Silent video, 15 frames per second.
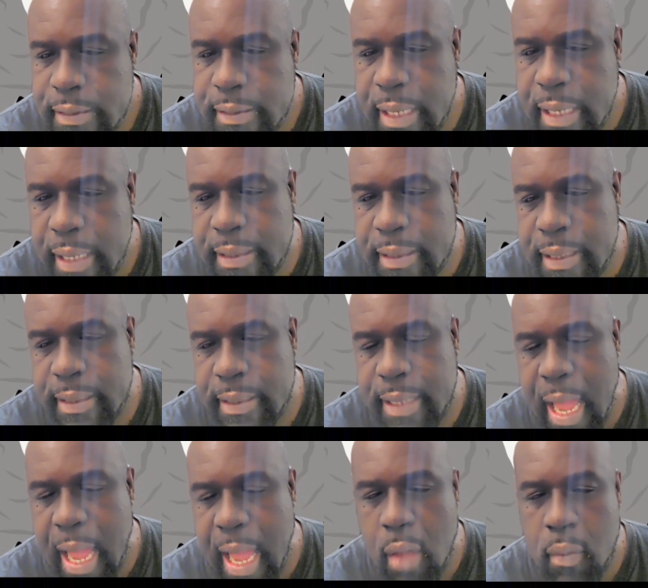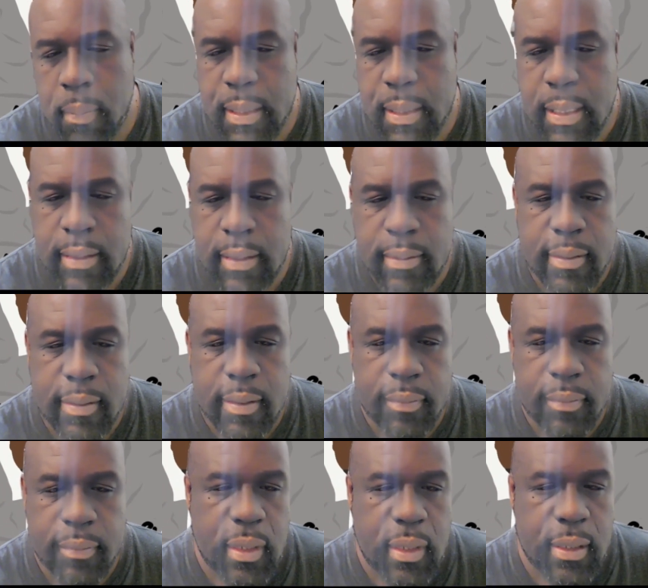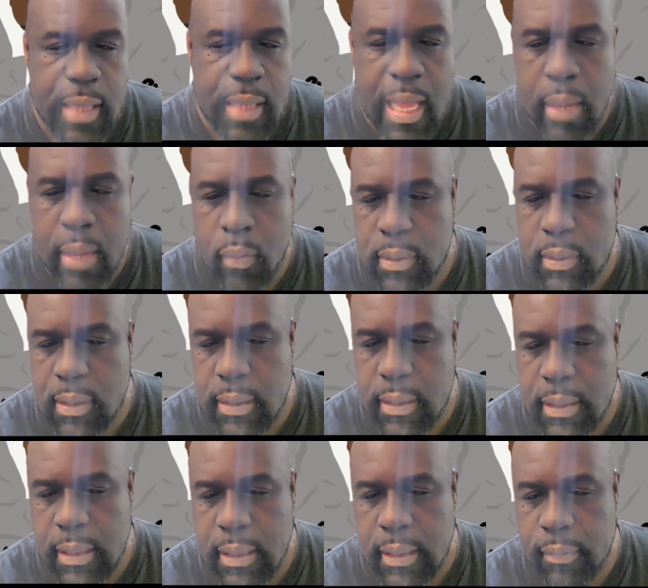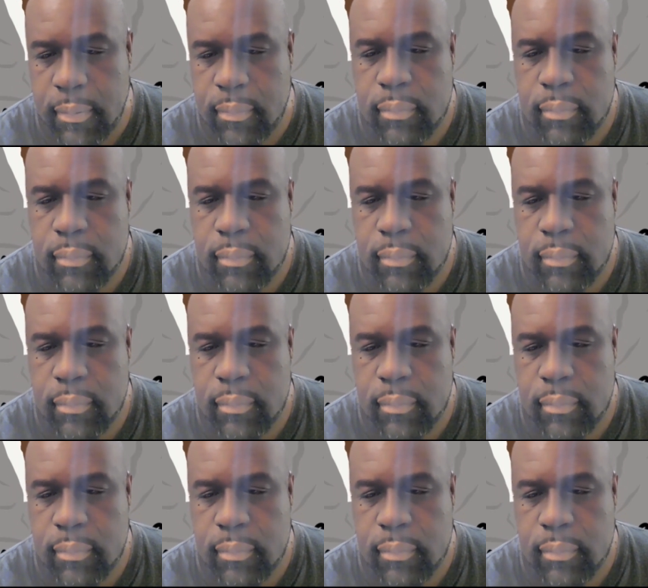check this out because as I was looking,